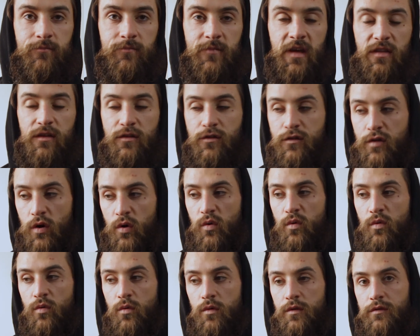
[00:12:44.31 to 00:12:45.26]
The
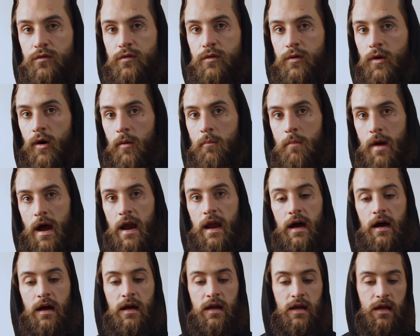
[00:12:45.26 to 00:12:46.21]
tools do not
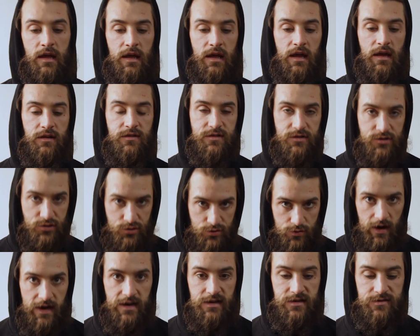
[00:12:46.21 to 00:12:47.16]
matter. It's the
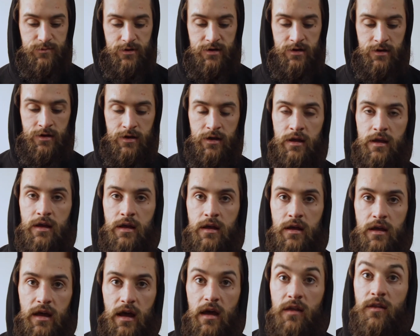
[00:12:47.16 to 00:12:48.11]
tradesman
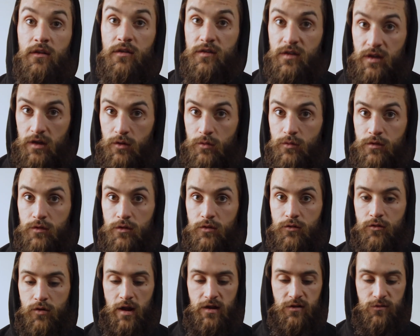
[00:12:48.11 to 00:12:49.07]
and the skills of the
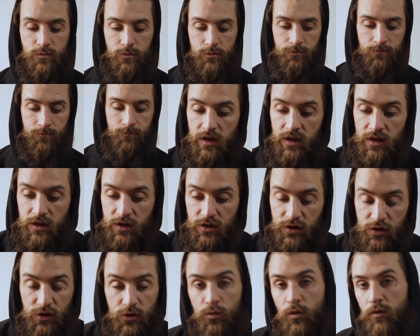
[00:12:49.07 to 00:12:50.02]
tradesman.
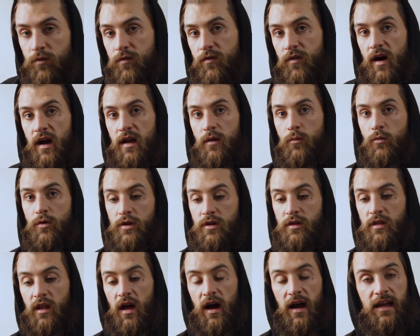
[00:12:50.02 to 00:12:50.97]
You will find what
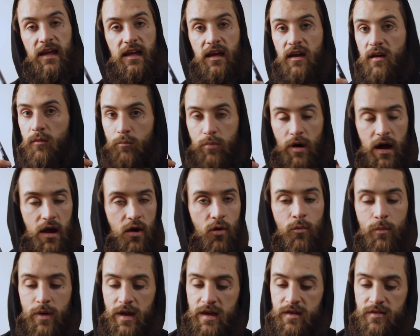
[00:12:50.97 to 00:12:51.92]
you like. By
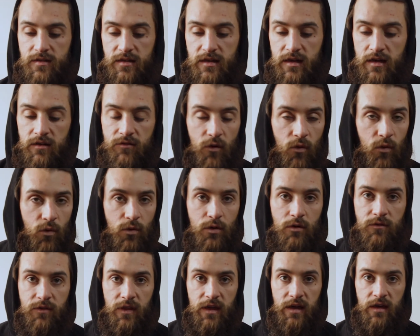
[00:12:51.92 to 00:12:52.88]
all means, give all
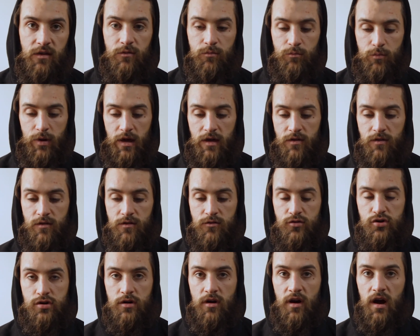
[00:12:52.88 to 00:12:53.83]
of these pieces a
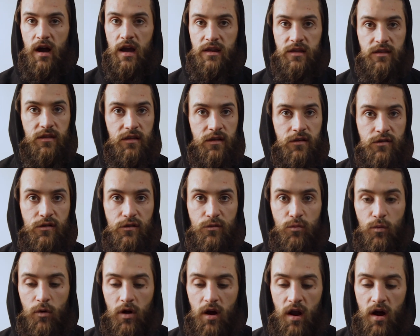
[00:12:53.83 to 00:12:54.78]
try. This is
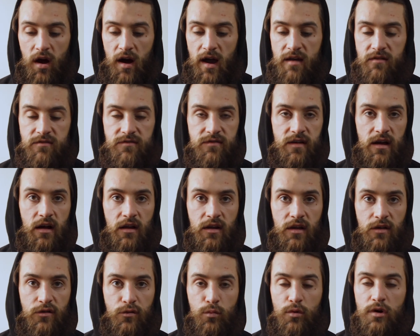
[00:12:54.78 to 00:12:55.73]
what I have found
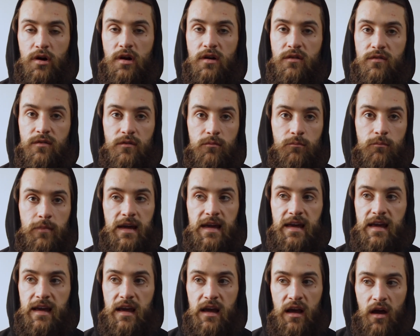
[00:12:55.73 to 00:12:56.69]
has worked for
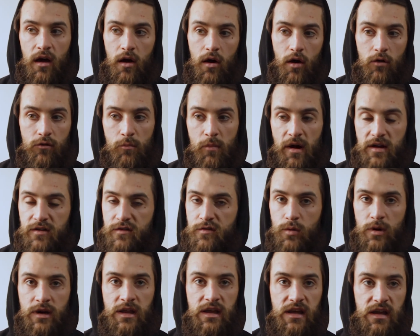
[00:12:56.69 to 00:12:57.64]
me over my
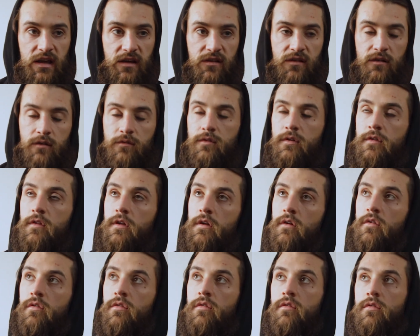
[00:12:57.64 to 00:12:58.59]
20 years of
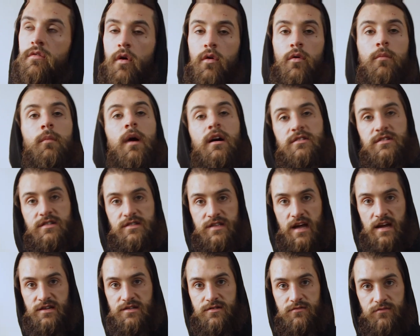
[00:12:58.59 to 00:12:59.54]
using so much
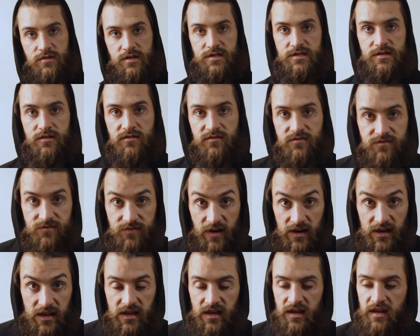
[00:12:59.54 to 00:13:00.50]
stationery. It's not
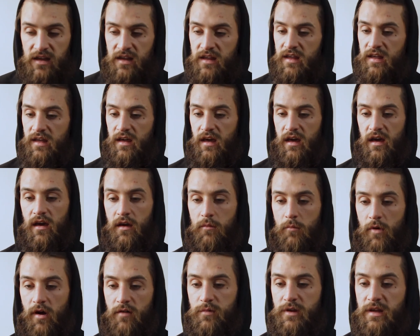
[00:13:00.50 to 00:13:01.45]
funny.
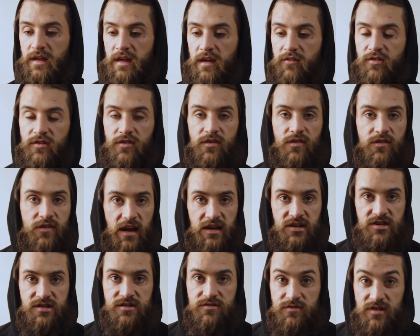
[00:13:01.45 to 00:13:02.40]
I've been given
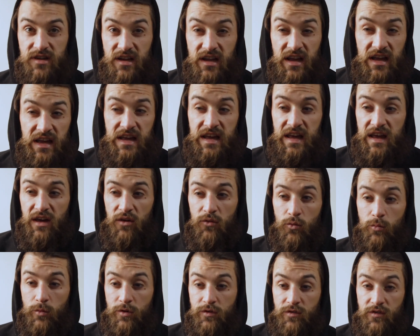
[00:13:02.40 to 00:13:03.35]
stationery
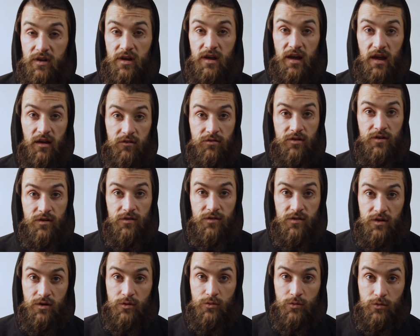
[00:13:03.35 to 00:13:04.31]
almost every
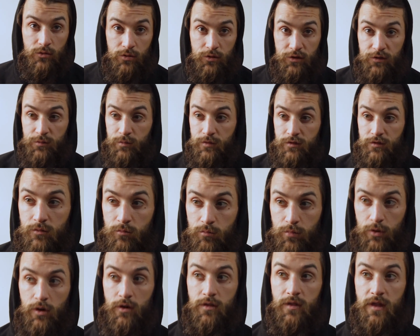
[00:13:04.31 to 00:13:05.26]
single Christmas
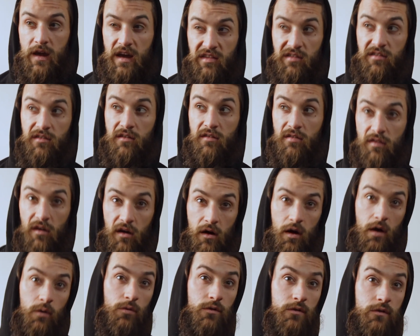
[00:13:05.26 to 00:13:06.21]
birthday since
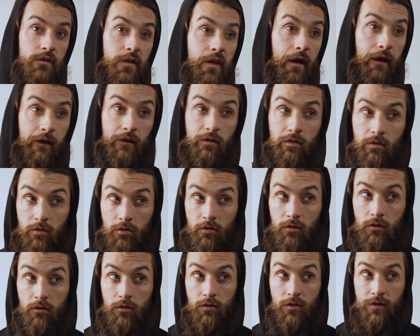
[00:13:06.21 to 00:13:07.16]
I was like
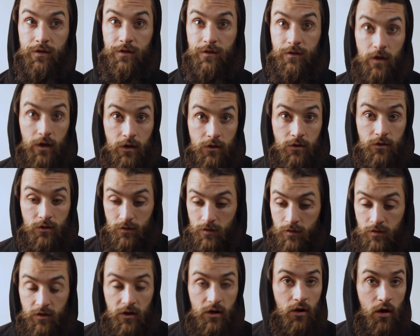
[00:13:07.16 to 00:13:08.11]
6,
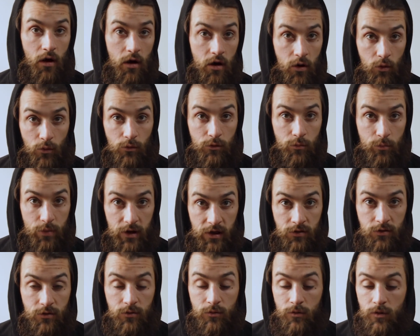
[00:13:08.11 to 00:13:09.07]
since I could hold a
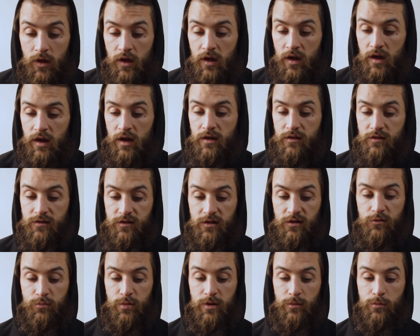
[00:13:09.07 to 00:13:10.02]
pencil, and
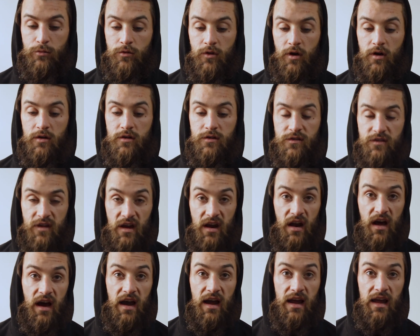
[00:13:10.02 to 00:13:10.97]
since people noticed
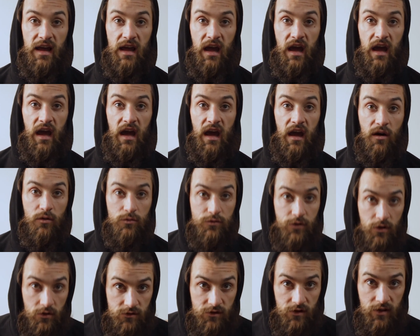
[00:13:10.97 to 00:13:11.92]
that I held
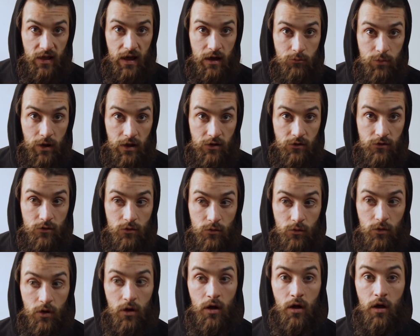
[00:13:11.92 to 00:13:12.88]
on to that
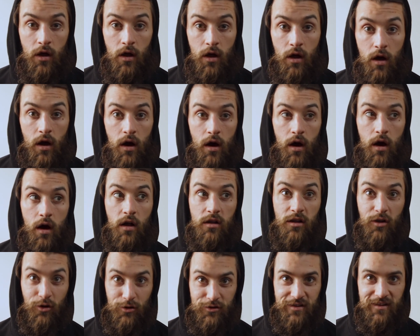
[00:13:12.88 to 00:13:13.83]
pencil a
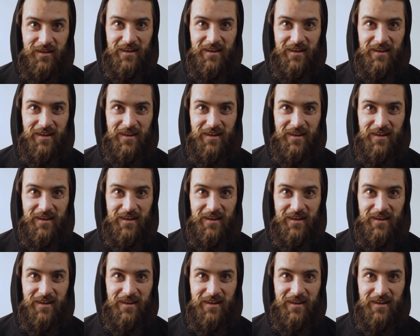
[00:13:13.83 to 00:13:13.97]
lot.